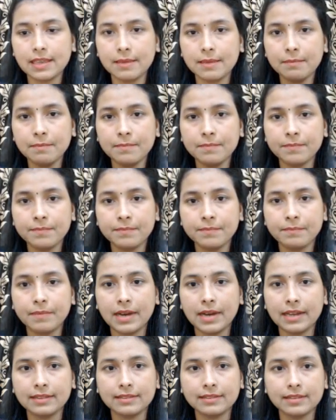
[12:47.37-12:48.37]
same
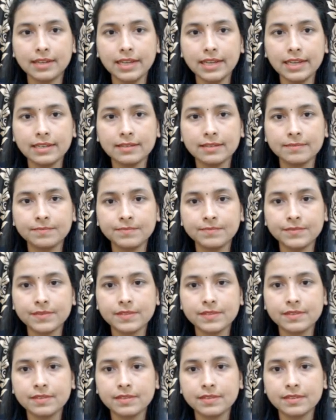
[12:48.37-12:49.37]
path, right?
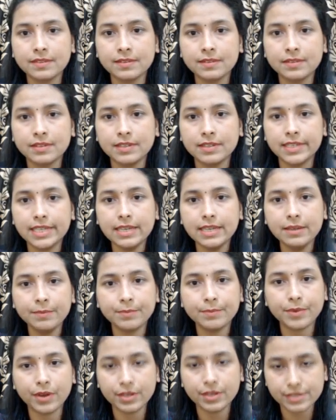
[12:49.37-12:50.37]
D
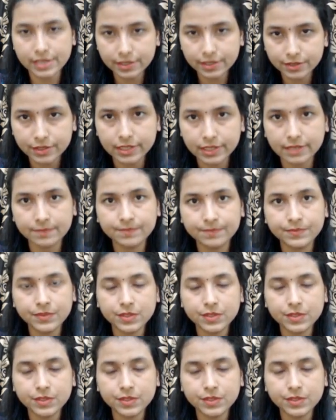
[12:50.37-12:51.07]
project 3.